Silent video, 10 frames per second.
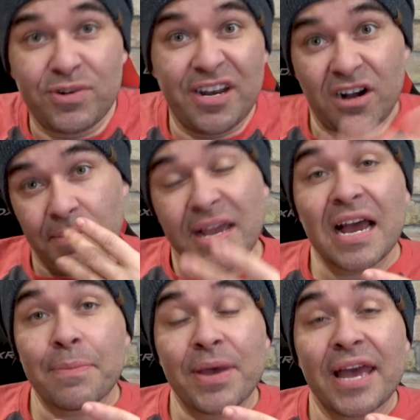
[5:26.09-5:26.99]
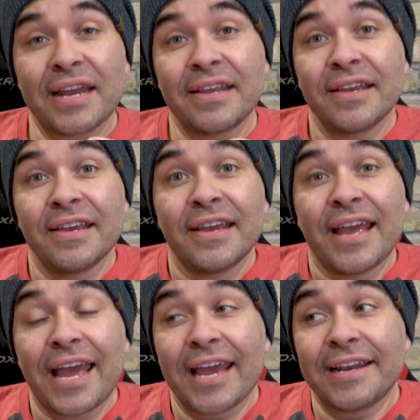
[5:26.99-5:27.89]
read it on my iPad,
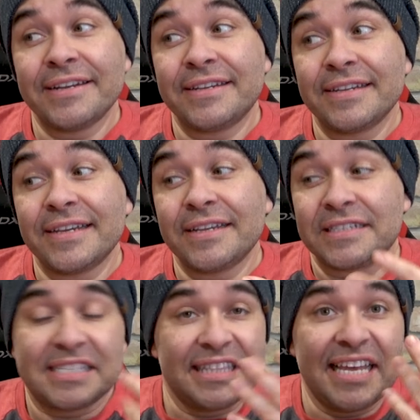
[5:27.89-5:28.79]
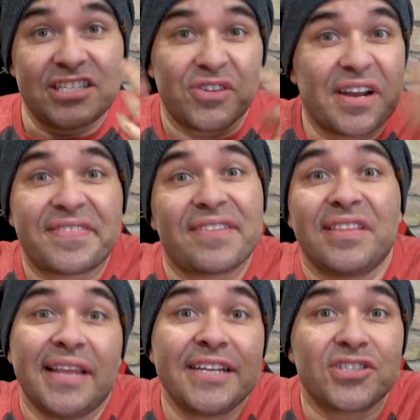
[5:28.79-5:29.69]
and it's lit, so I don't have to have
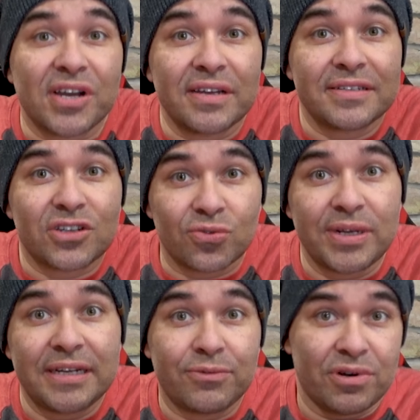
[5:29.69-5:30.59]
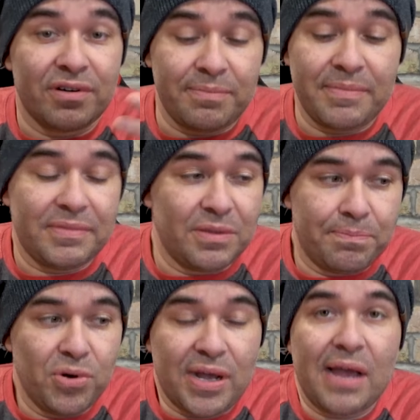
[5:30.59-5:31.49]
lights on to read it, where the
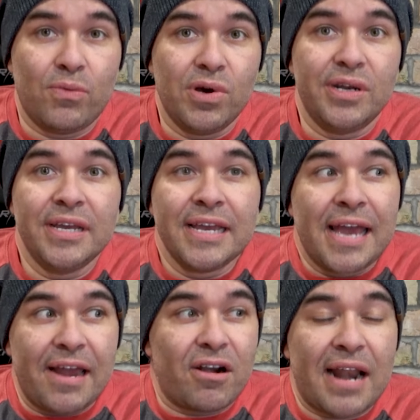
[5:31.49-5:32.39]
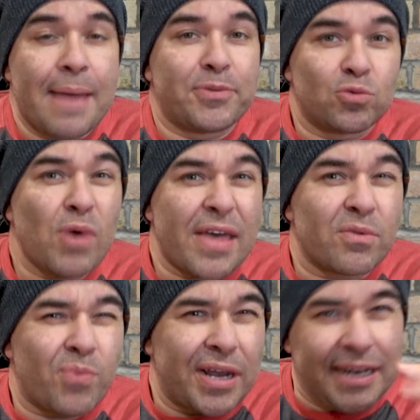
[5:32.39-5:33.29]
book I would, and our lamp is
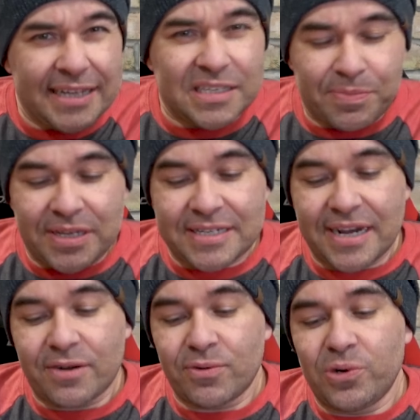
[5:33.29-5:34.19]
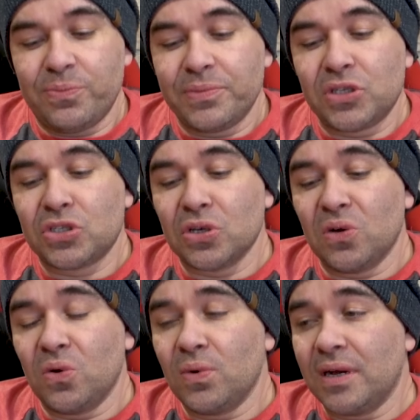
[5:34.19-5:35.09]
rather bright, lights up the entire room.
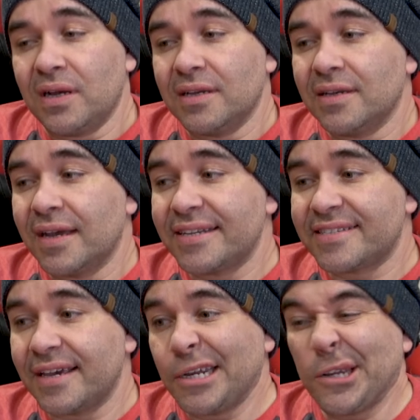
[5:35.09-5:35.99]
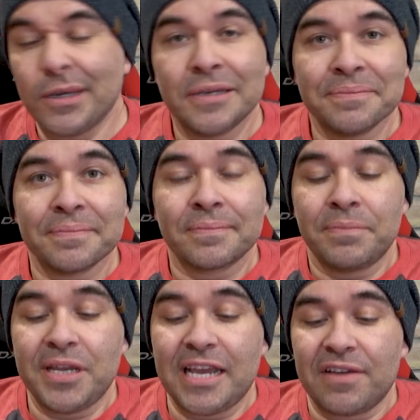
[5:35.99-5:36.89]
So I decided
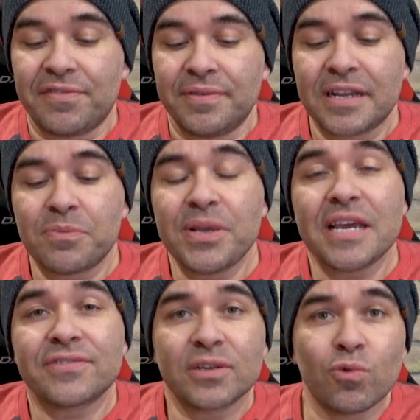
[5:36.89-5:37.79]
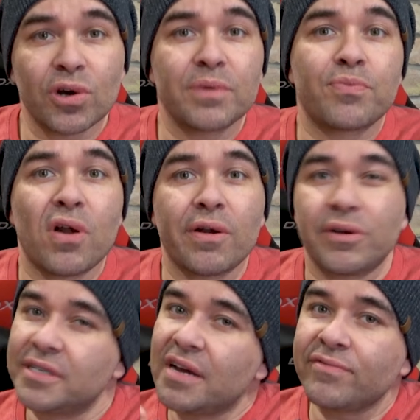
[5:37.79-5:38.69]
PDF. Now the PDF said work in
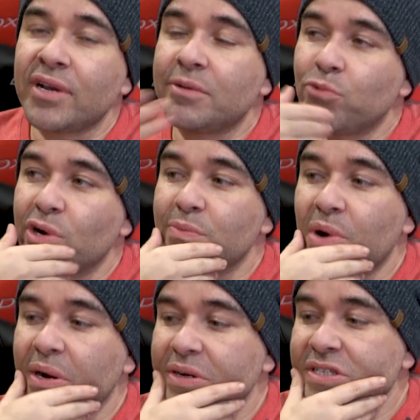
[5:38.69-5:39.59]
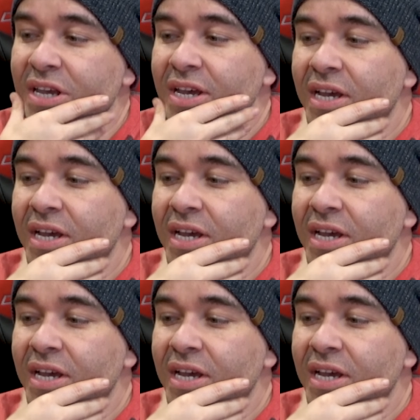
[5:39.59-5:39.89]
progress. Now I've read work in progress